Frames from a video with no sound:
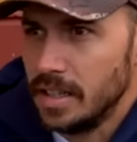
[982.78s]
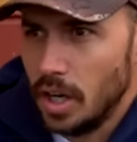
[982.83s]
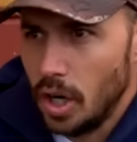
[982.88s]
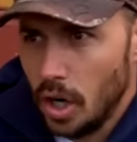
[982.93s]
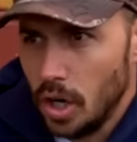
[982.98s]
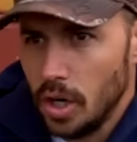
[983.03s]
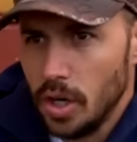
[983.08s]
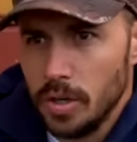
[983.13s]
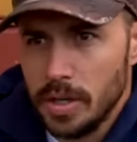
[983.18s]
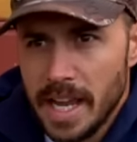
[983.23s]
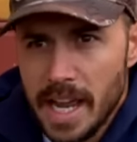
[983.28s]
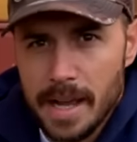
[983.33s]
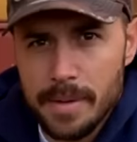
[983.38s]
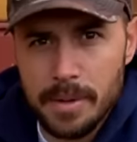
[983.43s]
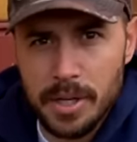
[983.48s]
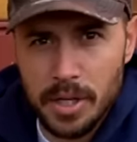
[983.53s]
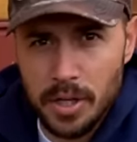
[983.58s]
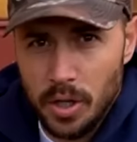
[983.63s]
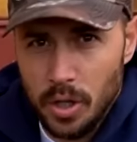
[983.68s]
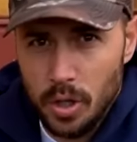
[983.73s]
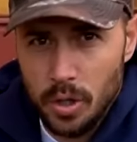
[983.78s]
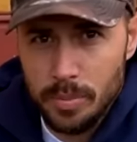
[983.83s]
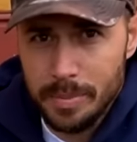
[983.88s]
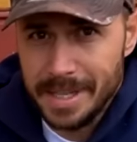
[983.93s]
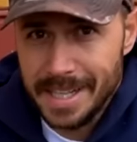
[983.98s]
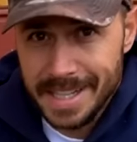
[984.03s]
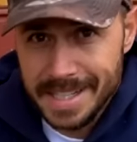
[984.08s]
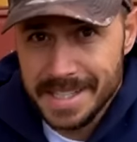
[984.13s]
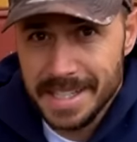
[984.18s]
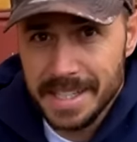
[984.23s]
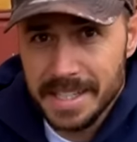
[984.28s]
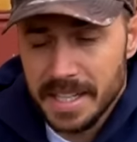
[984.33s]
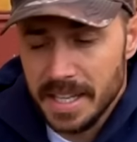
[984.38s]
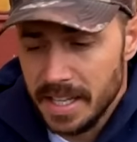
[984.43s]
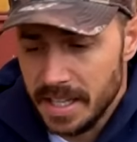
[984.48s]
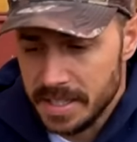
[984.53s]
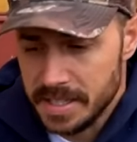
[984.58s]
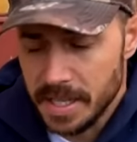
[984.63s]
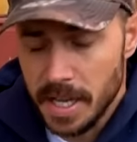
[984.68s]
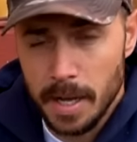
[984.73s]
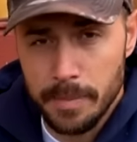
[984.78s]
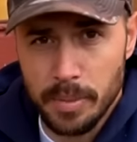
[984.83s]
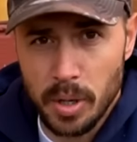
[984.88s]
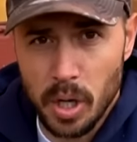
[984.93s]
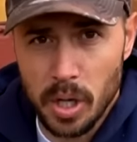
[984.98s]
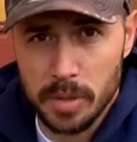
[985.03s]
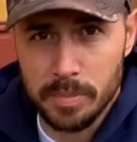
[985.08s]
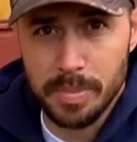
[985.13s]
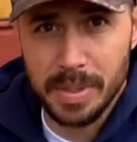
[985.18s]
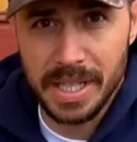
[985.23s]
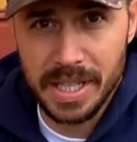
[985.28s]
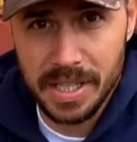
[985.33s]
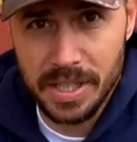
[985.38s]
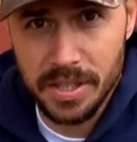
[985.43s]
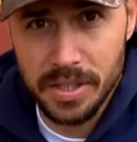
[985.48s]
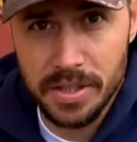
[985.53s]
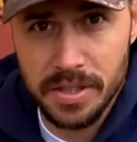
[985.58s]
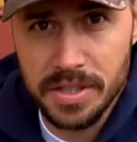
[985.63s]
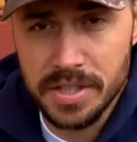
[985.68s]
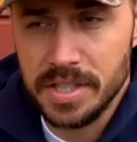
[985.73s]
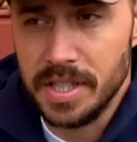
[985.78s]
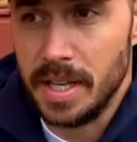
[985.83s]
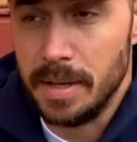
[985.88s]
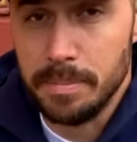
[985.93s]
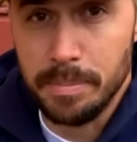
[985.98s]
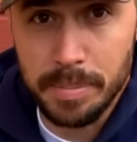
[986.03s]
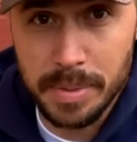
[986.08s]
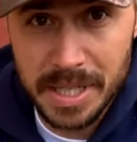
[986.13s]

Our cabin at home isn't, it's up on piers and